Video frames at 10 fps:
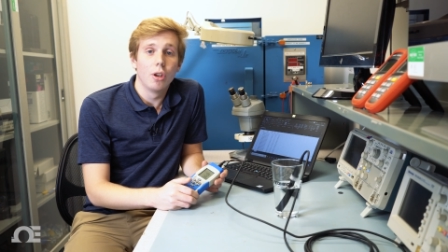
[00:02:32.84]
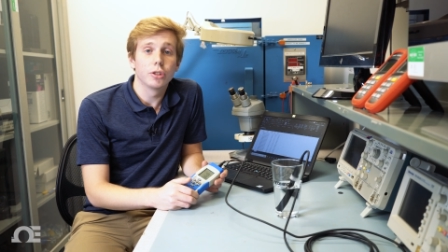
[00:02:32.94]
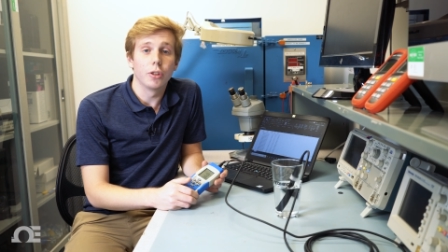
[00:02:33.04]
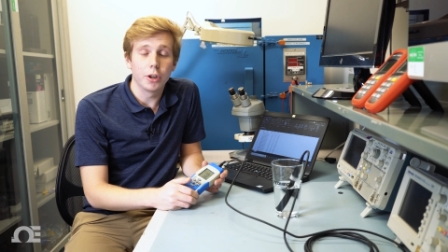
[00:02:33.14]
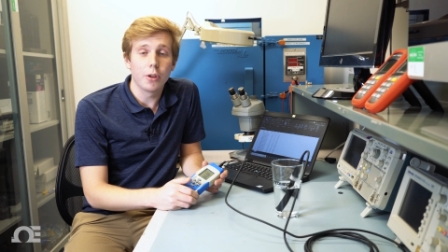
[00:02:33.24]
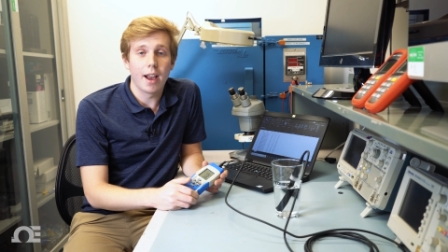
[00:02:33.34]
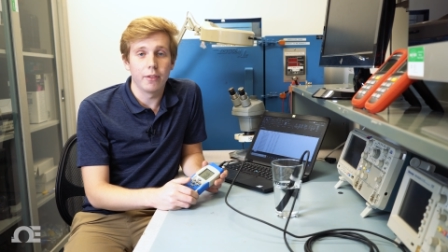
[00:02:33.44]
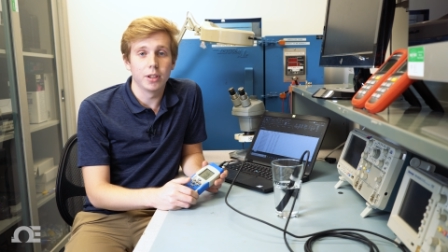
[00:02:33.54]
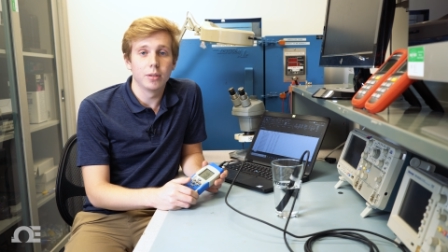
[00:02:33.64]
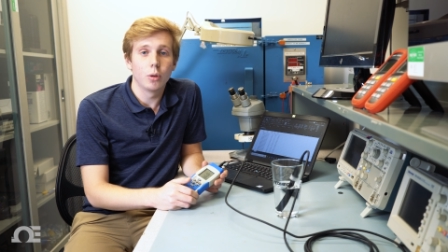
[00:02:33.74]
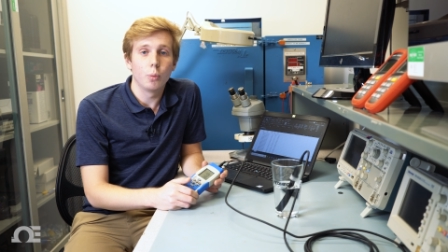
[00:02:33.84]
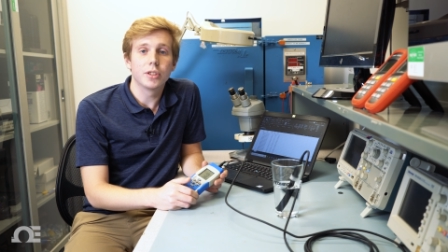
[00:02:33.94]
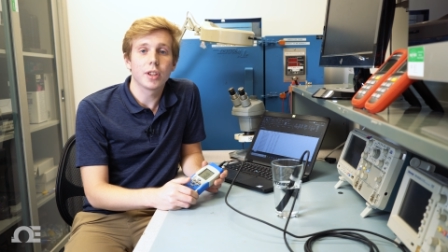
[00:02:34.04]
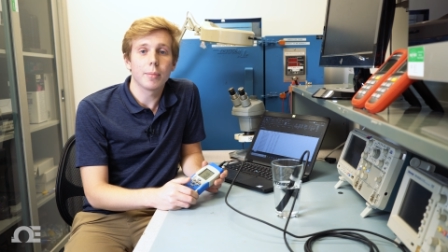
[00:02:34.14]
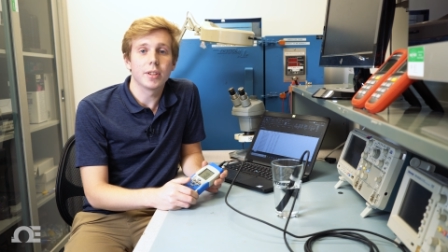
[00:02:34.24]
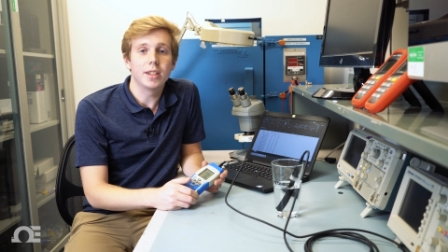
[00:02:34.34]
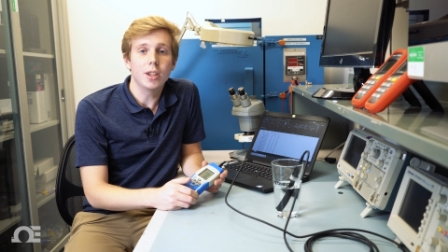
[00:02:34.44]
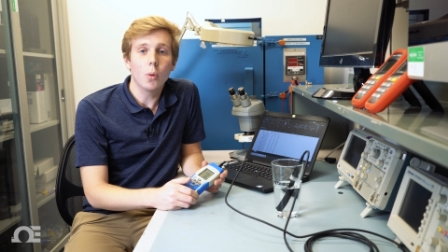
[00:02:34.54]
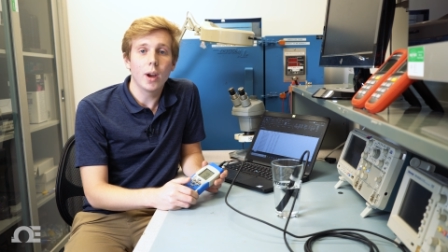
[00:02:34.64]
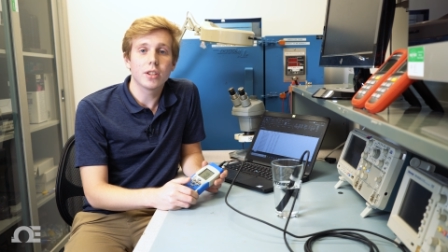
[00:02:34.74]
So there you have it. We set up the
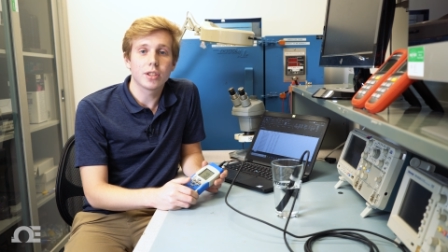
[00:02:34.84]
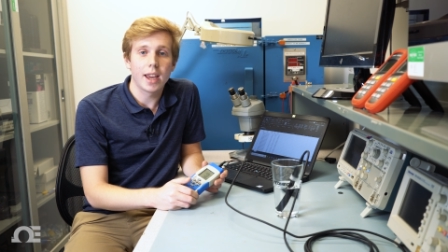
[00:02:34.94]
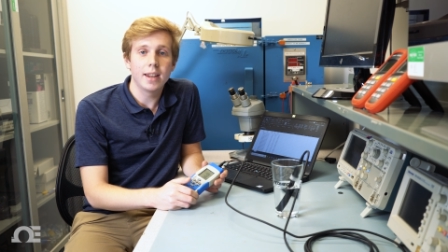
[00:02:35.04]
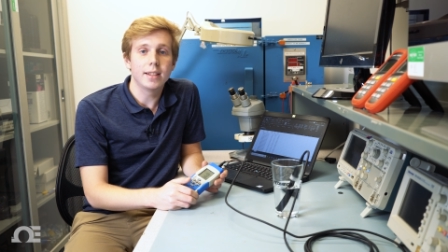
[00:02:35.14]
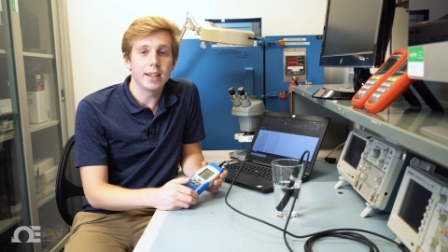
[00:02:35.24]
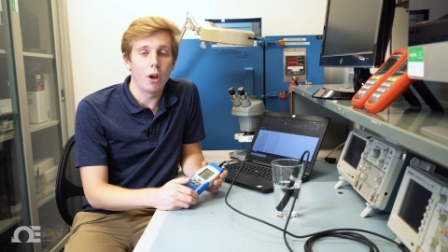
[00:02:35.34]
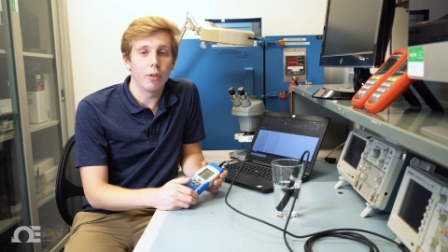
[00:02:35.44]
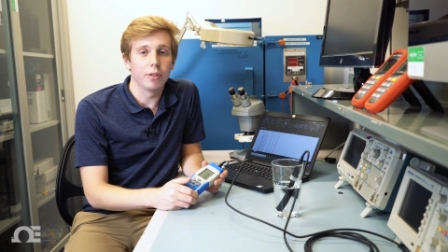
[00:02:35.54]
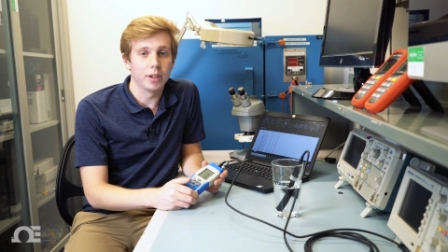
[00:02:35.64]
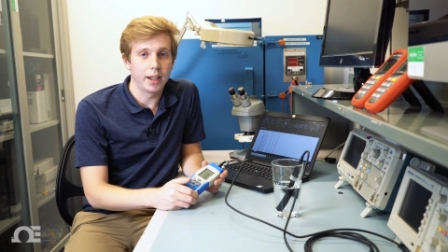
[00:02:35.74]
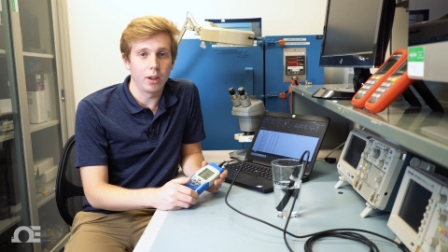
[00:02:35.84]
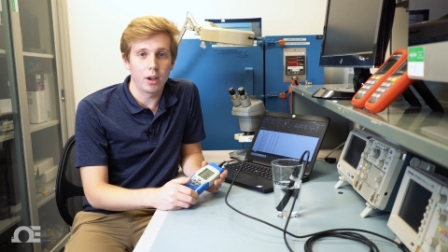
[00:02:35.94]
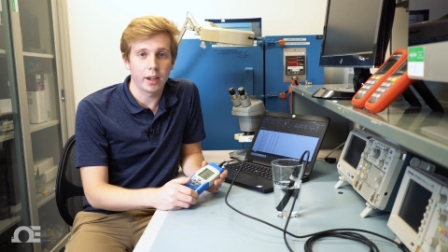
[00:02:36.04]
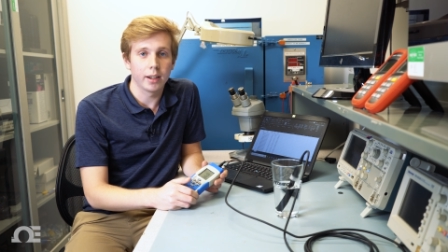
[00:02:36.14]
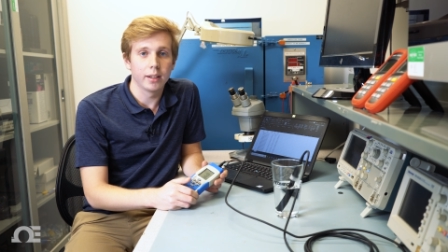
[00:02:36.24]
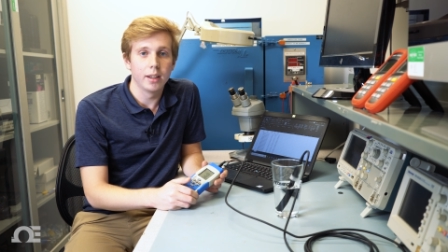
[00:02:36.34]
D O H ten D L for data logging.